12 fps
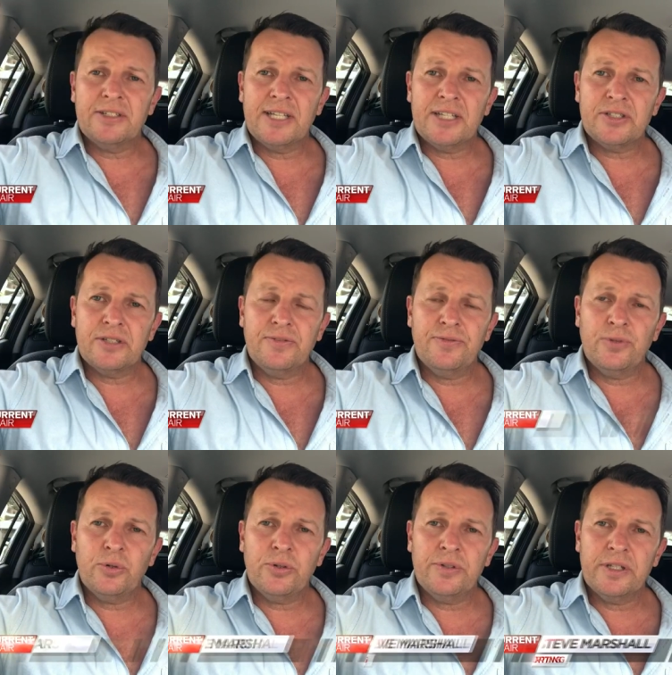get tested
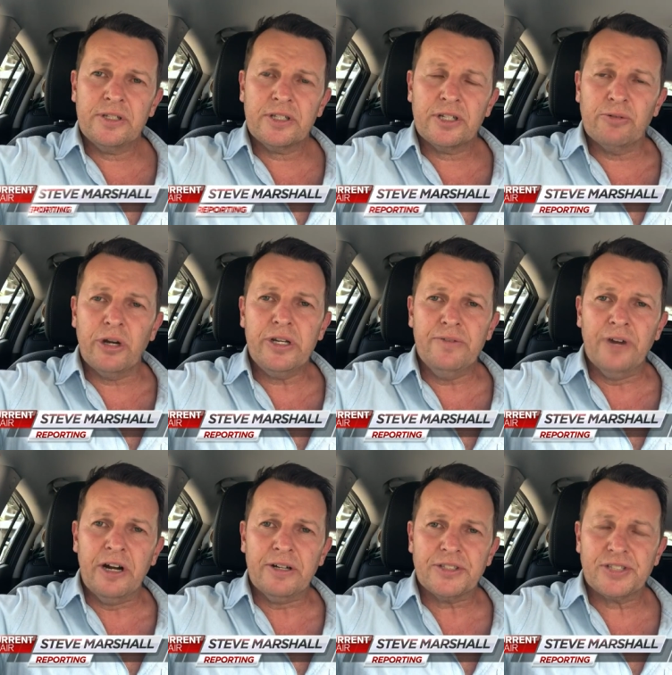for the
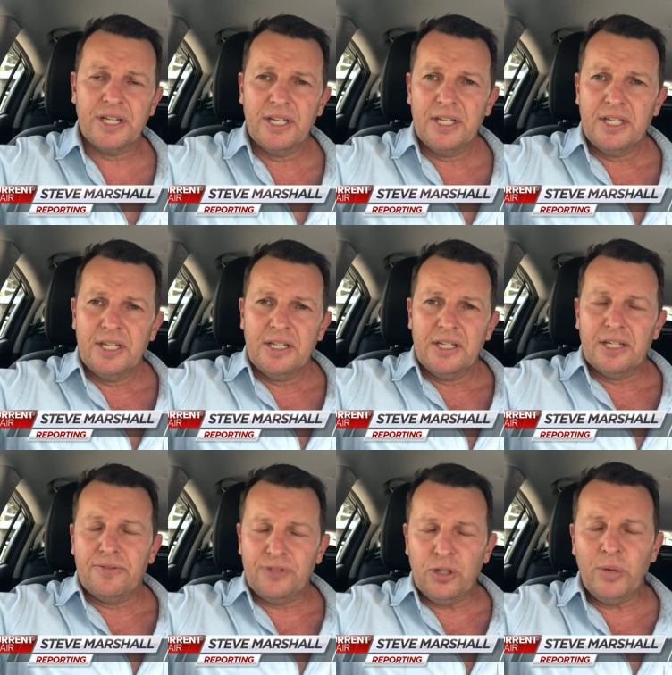coronavirus.
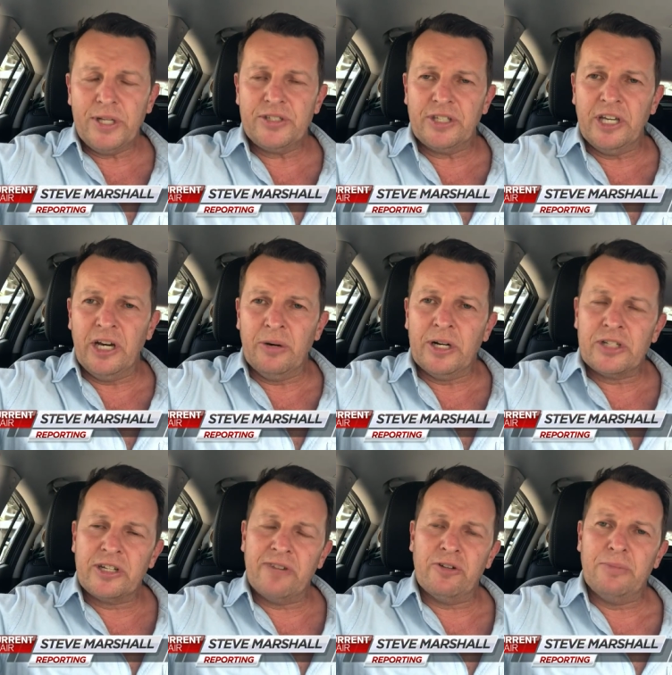A few weeks ago, I
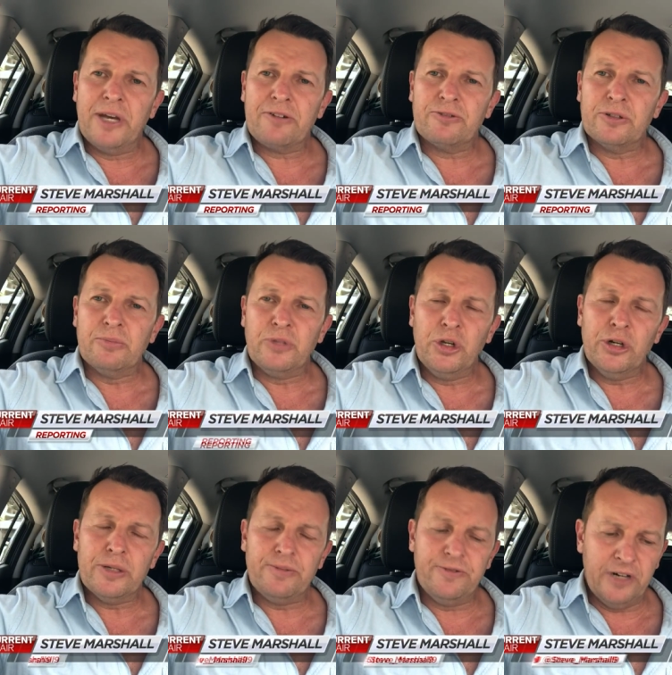travelled back from
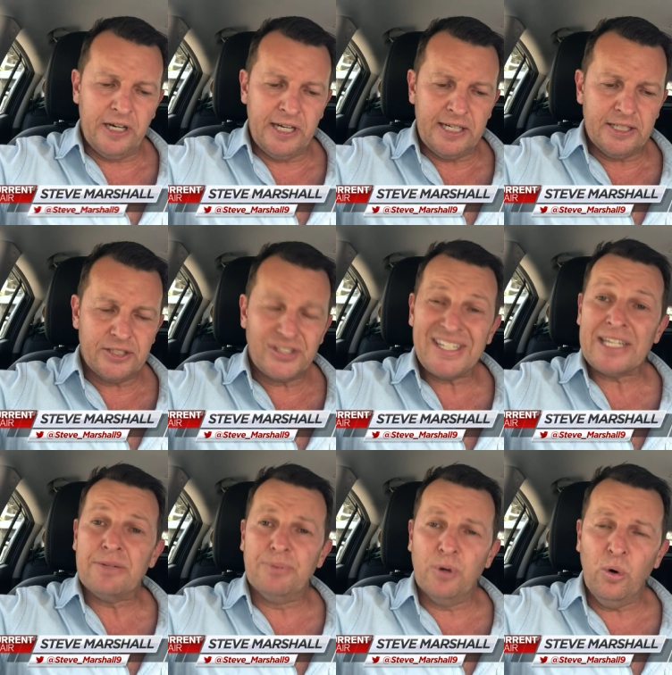Europe via
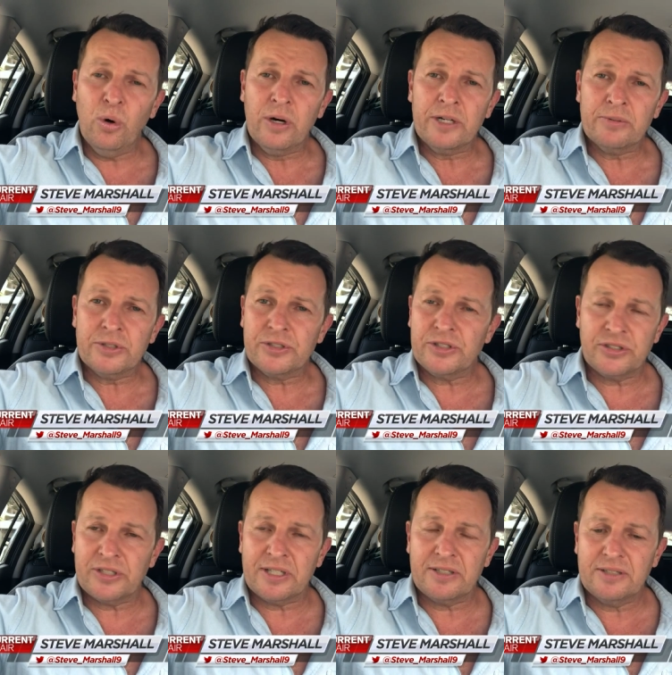Singapore. It was
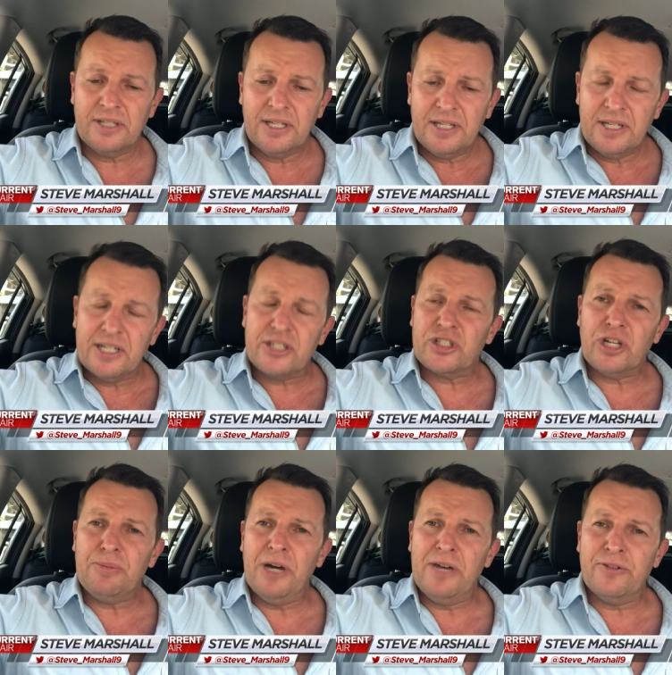just a, a,
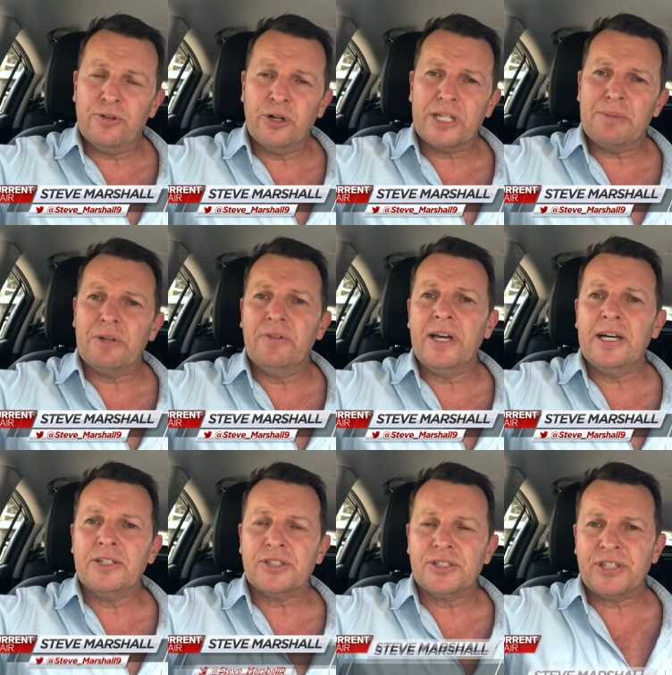stopover for a couple of
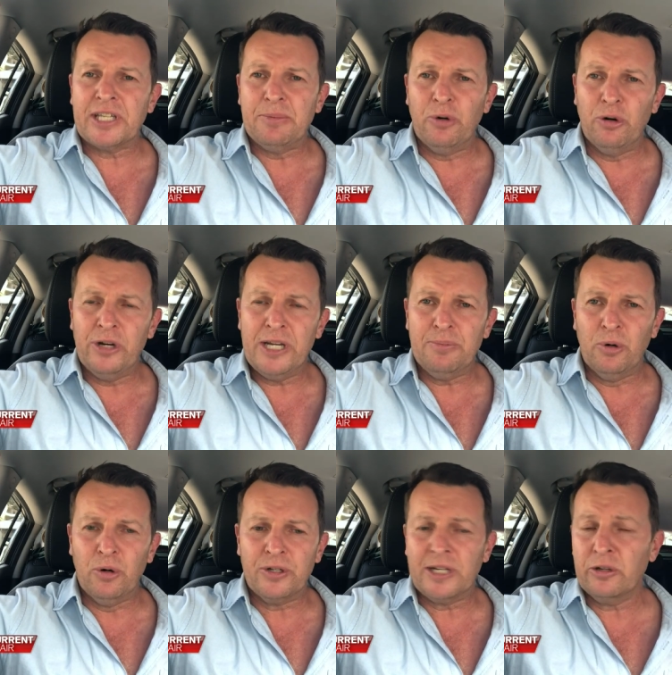hours at Singapore
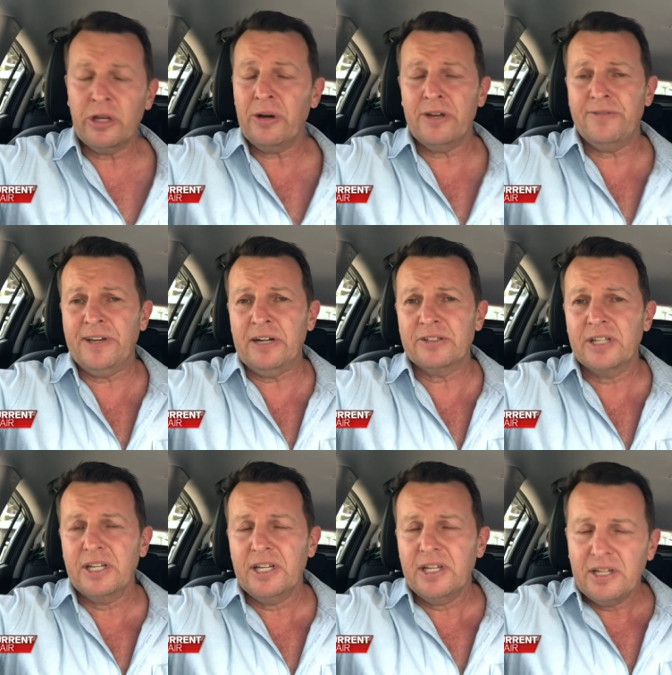airport, and although I felt
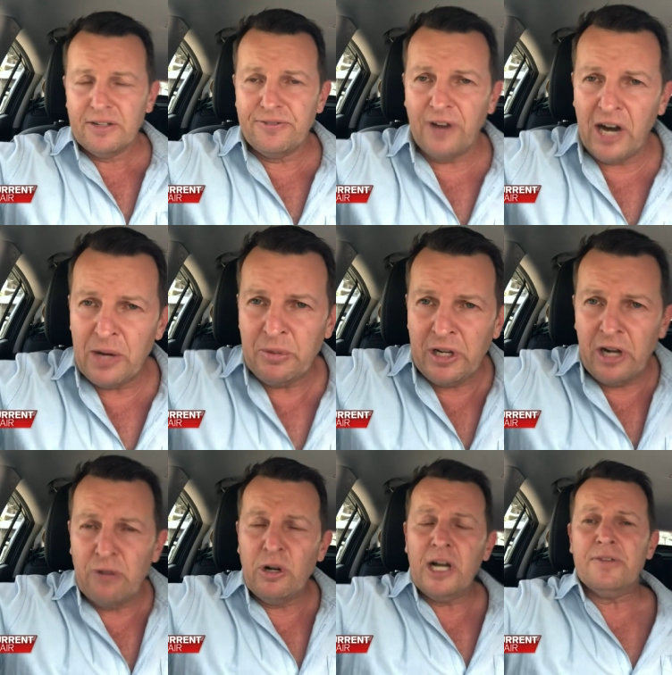fine when
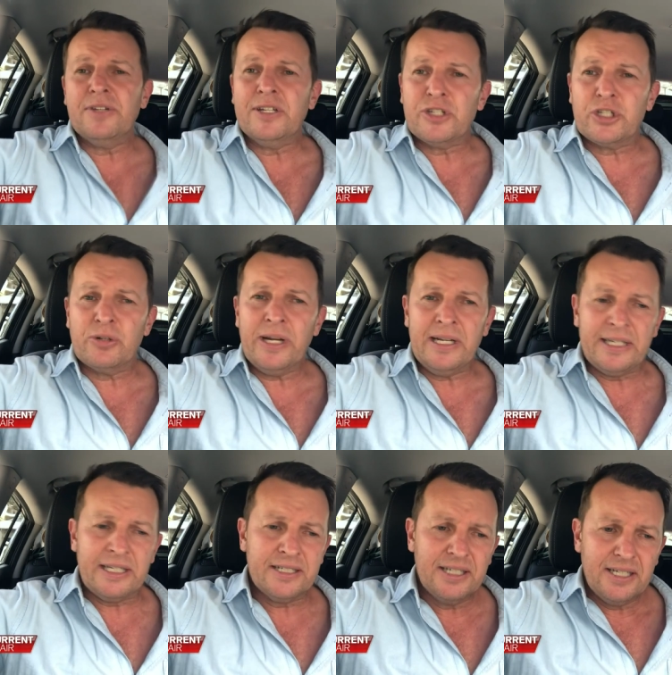I arrived in
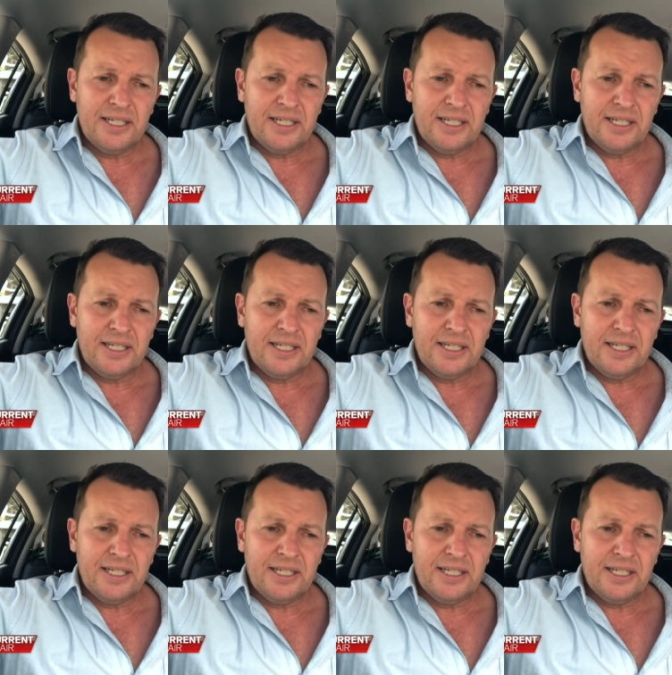Australia,